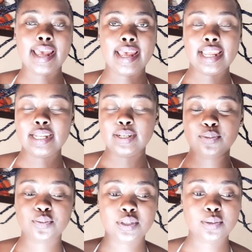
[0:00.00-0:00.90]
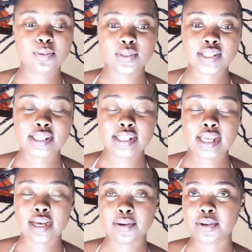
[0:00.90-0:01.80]
and we will see
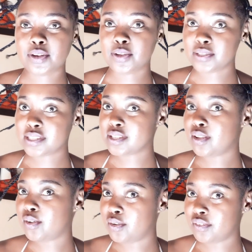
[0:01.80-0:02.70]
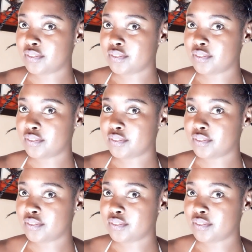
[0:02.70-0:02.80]
how it looks all